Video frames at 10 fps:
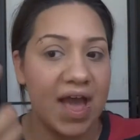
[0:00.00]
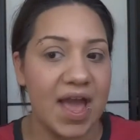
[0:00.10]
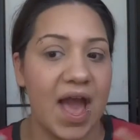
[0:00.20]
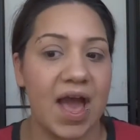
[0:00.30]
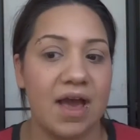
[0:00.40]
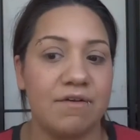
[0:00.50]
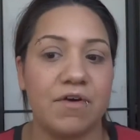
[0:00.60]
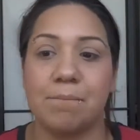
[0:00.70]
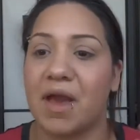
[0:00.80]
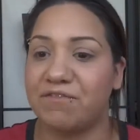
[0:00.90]
I
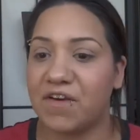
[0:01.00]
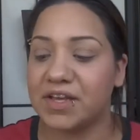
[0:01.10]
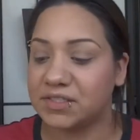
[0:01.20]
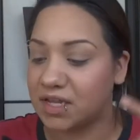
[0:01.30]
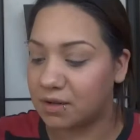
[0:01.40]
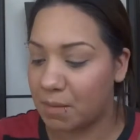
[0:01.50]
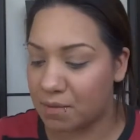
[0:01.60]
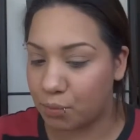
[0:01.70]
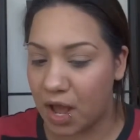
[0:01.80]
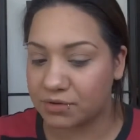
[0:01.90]
have my face done, my
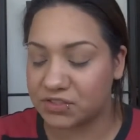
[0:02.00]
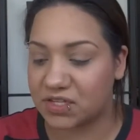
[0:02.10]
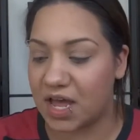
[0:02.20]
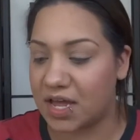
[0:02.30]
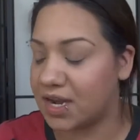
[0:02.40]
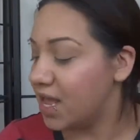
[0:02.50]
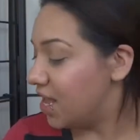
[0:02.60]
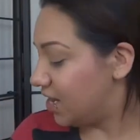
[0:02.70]
brows done,